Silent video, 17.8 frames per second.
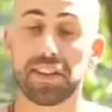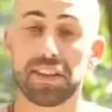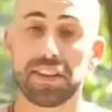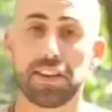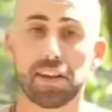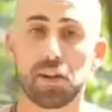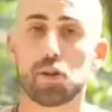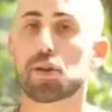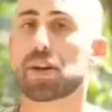
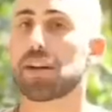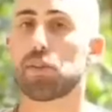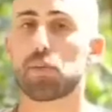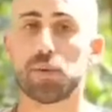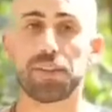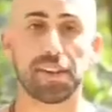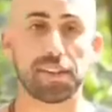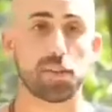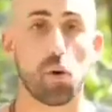gear, you can do
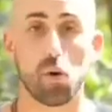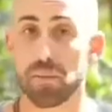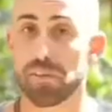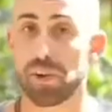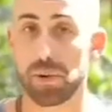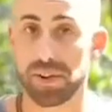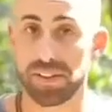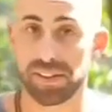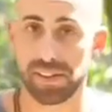it at home
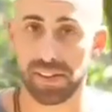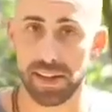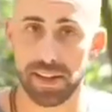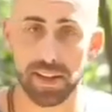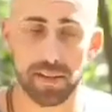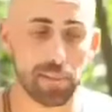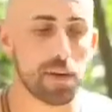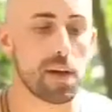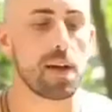very
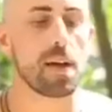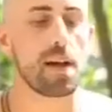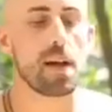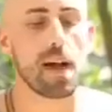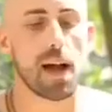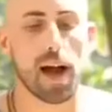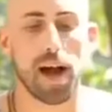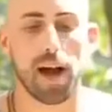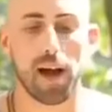easily.
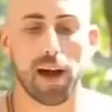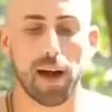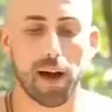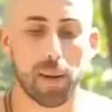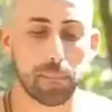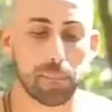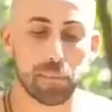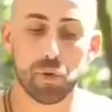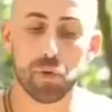
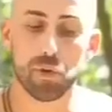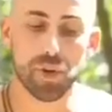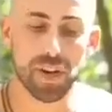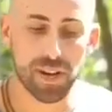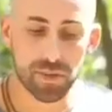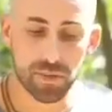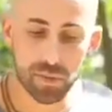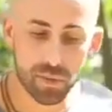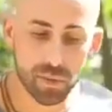You
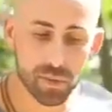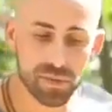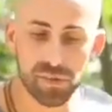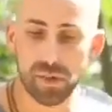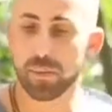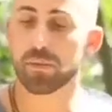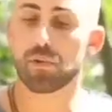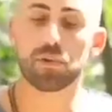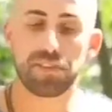can do
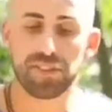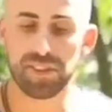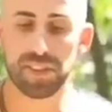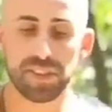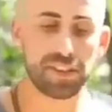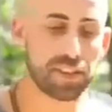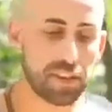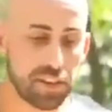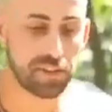some
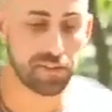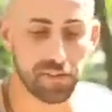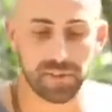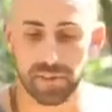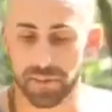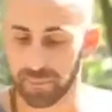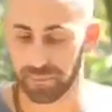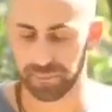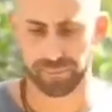routine of
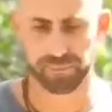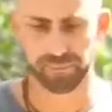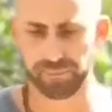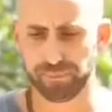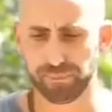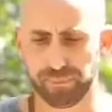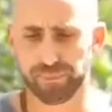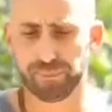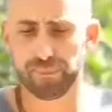
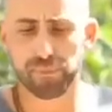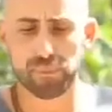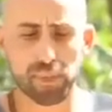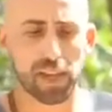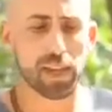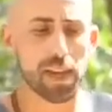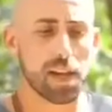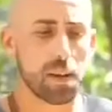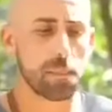
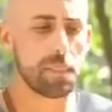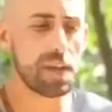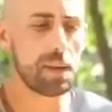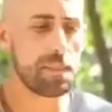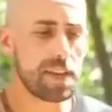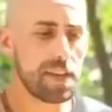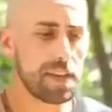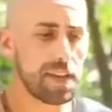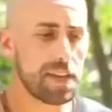
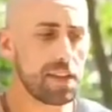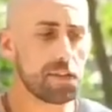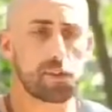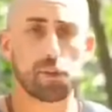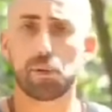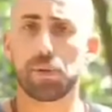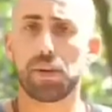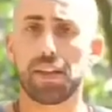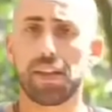maybe
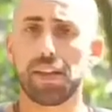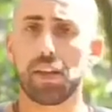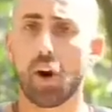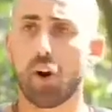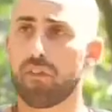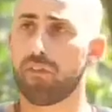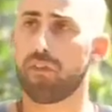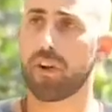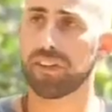3
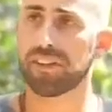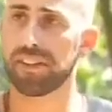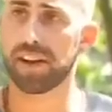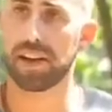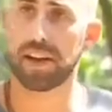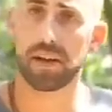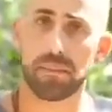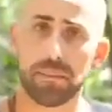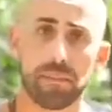or 4
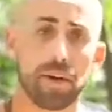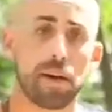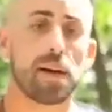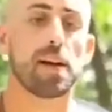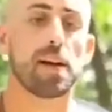times